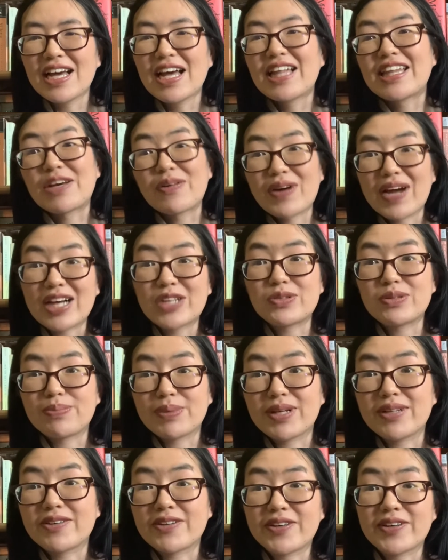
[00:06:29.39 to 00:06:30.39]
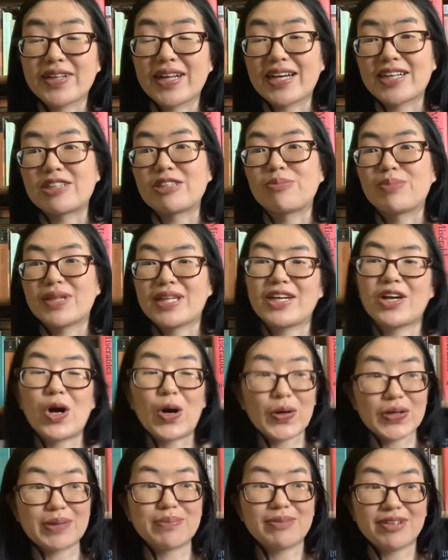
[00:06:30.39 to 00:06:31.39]
They were actually bill collectors, but they
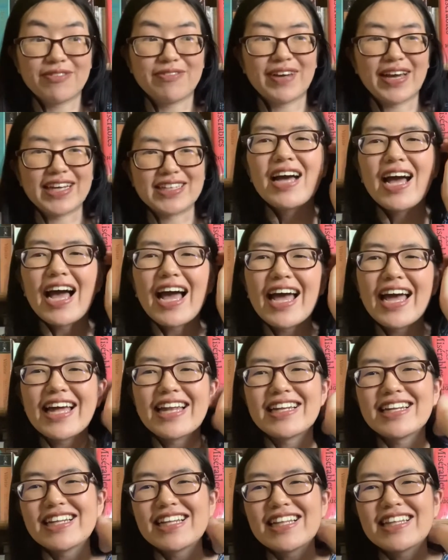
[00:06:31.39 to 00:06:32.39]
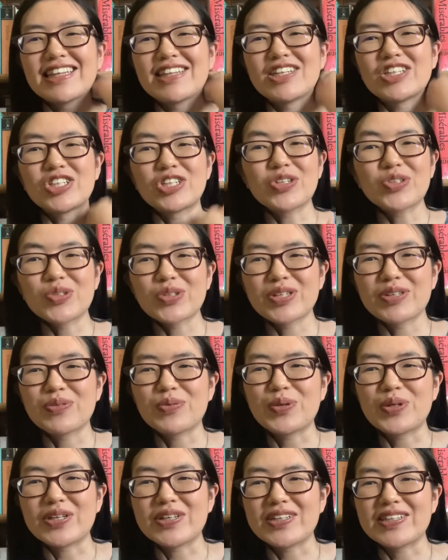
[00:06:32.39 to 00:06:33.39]
called them the feds. And the children
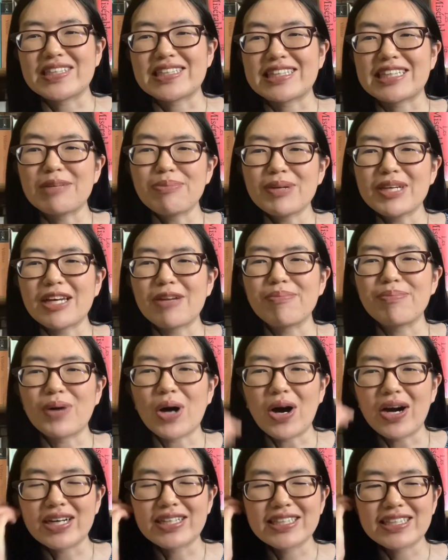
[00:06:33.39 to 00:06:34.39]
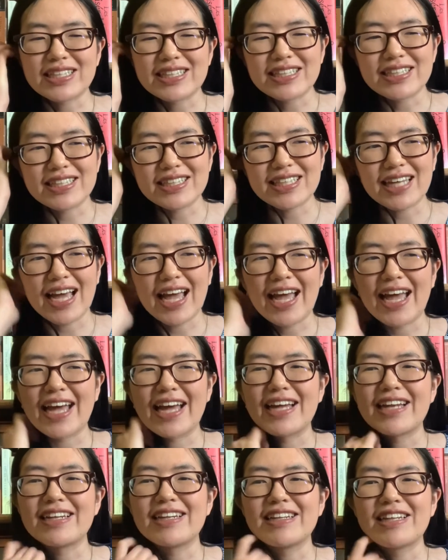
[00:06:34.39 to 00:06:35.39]
were sleeping in boxes,
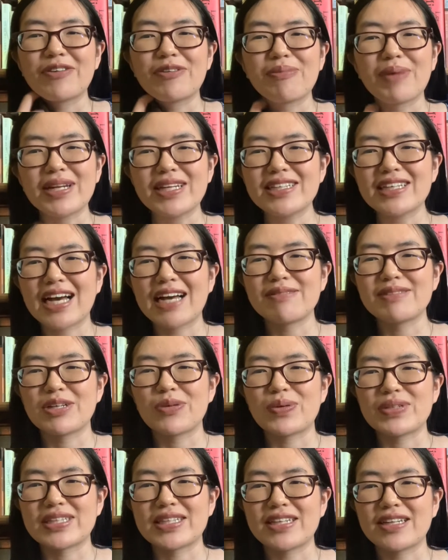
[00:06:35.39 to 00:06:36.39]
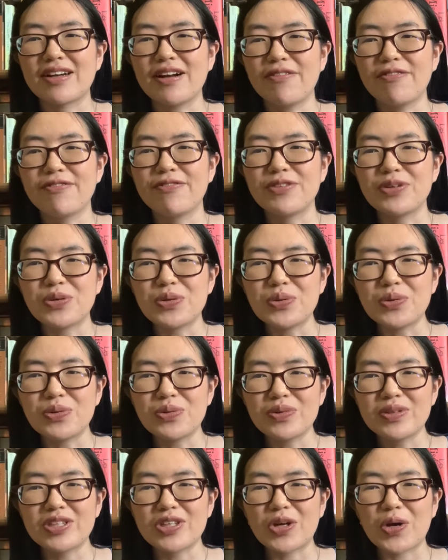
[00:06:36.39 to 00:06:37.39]
and there were many times there wasn't enough
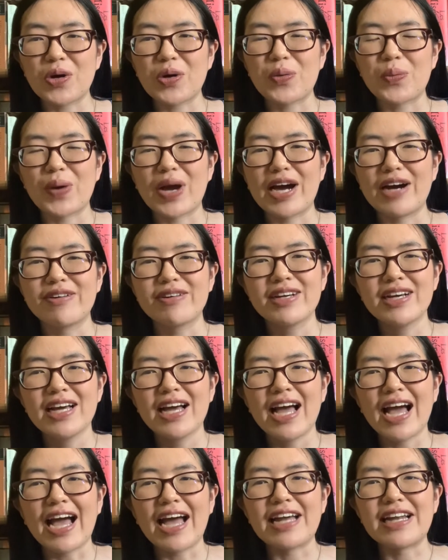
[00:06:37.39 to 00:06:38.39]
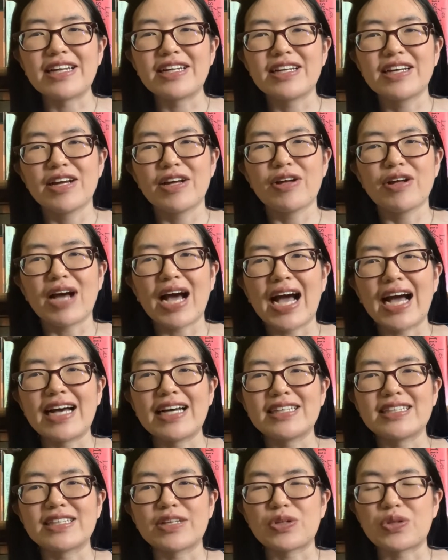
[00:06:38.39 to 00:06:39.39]
food to go around. And
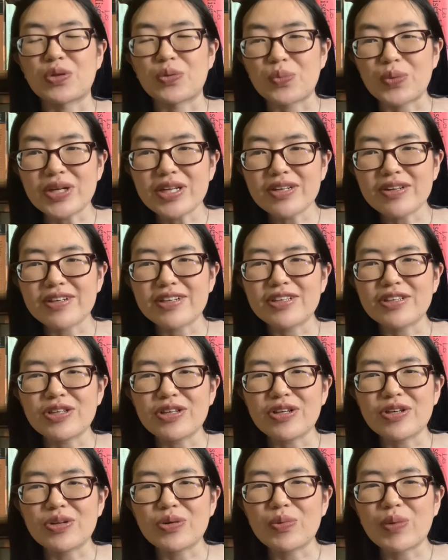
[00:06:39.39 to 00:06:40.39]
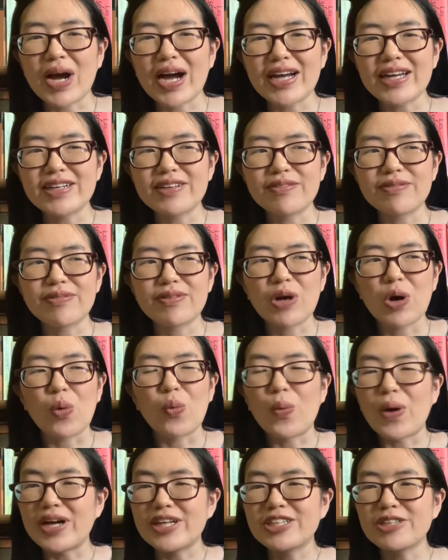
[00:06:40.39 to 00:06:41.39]
as the reader, you kind of
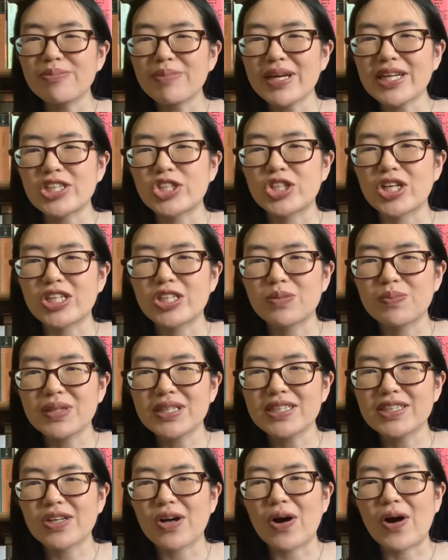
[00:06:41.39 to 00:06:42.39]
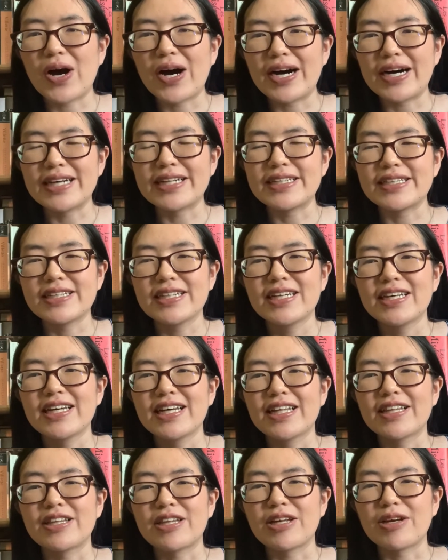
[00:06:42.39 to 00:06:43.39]
want to make judgments on
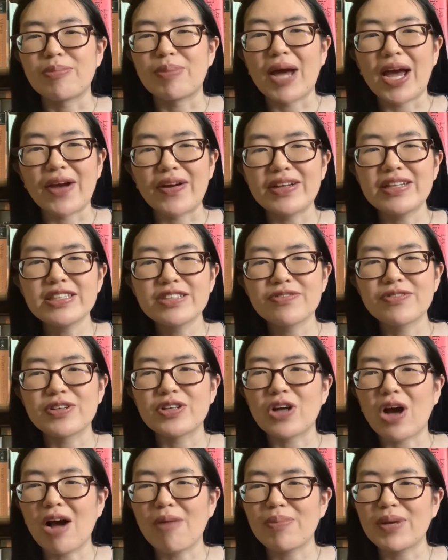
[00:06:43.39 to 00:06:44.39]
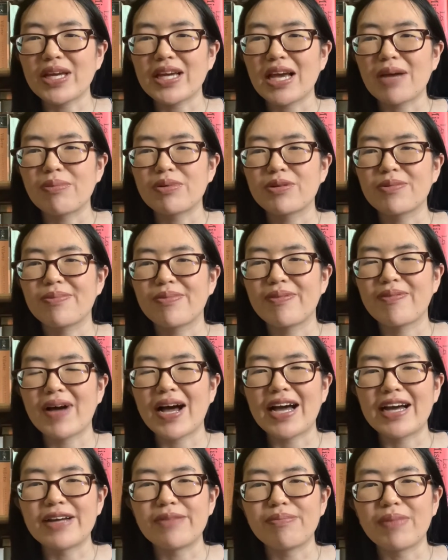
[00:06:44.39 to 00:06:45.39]
the parents for not being able to
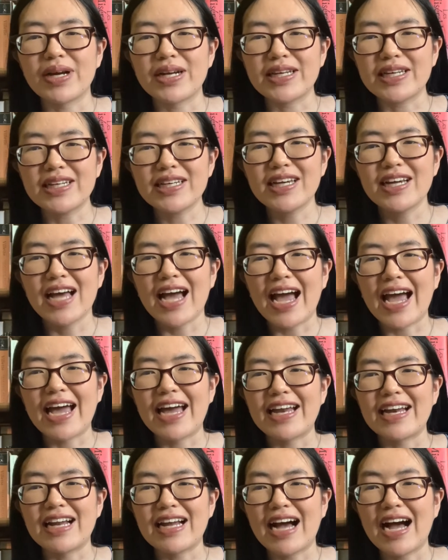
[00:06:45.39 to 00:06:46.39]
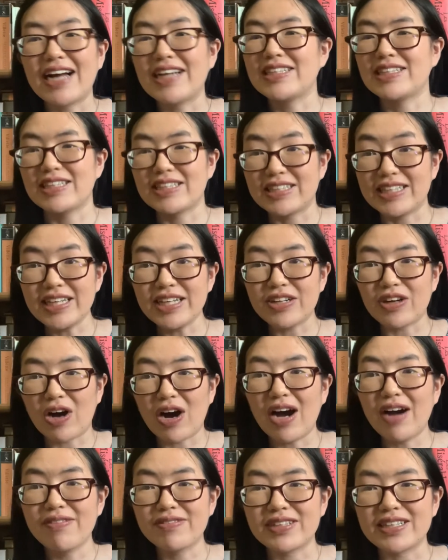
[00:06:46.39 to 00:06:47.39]
provide money, and I did
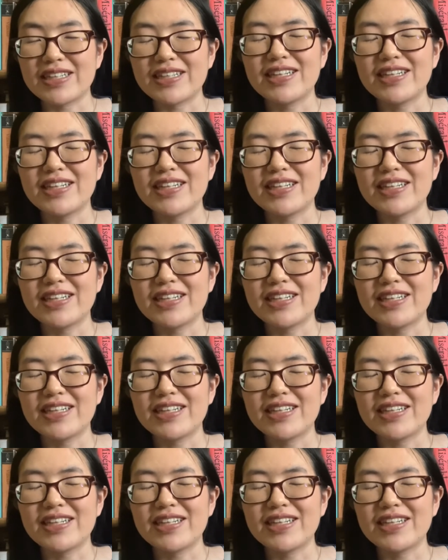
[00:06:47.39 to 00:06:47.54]
often.